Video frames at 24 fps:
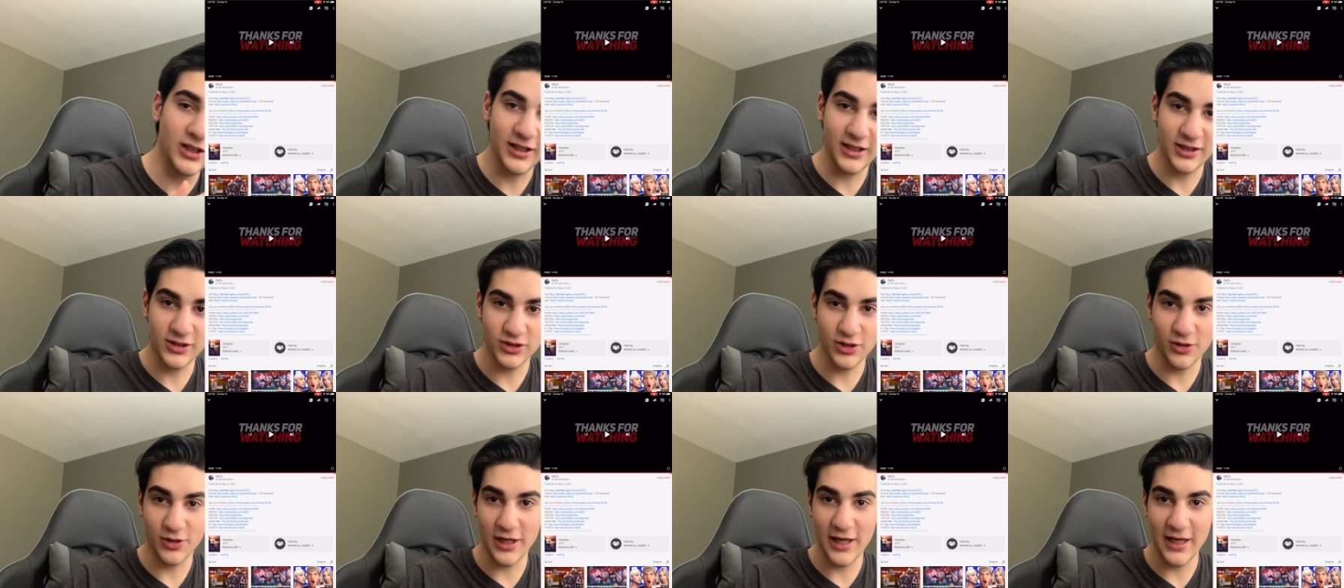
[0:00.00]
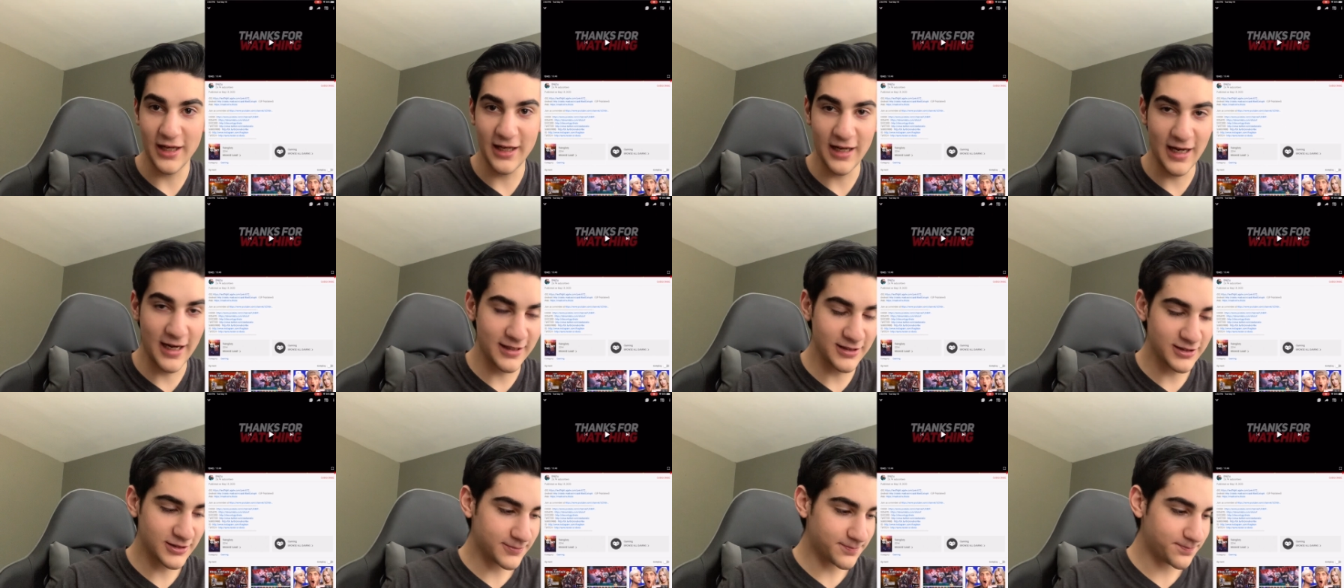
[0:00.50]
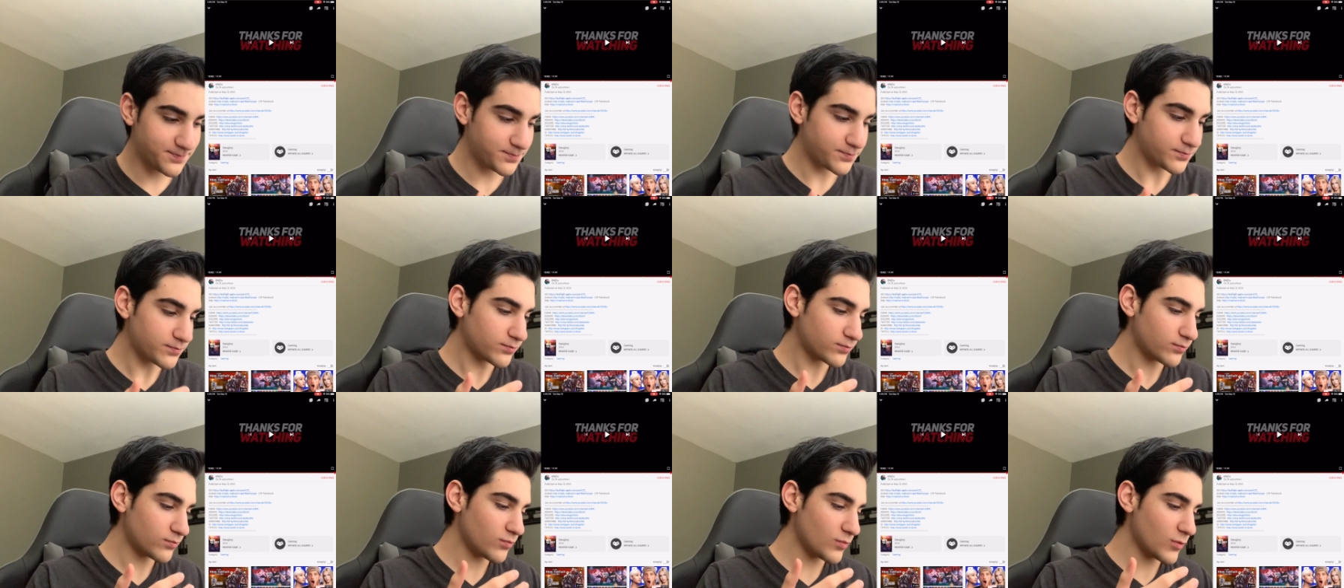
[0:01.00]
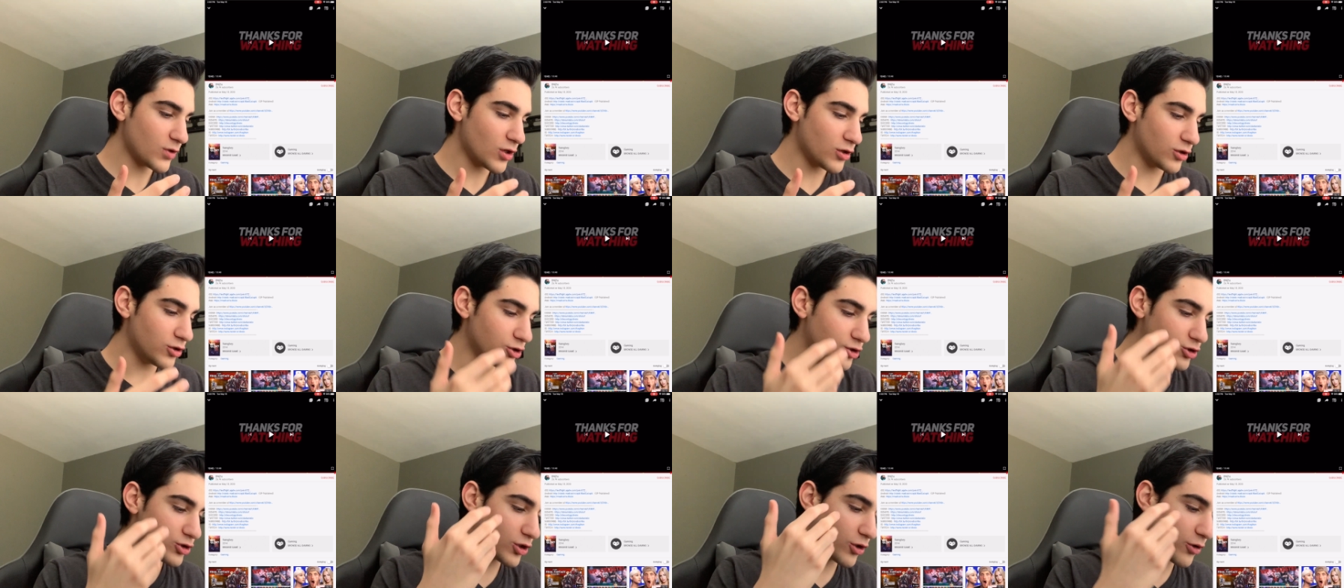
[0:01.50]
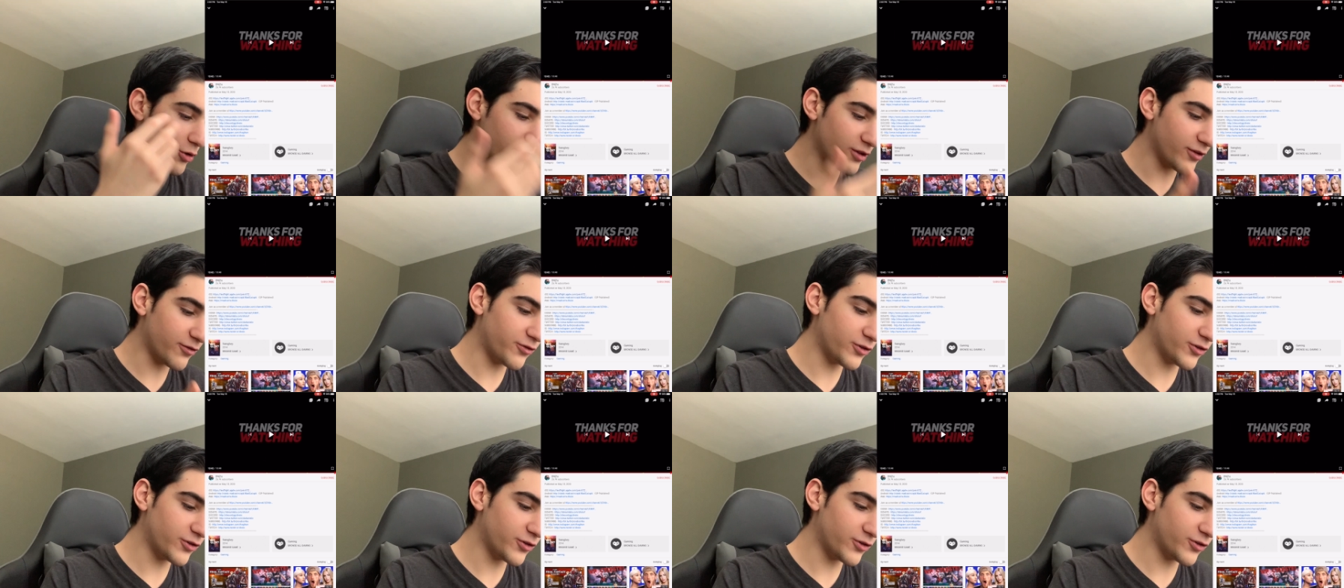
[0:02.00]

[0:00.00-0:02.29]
links, okay guys? So and the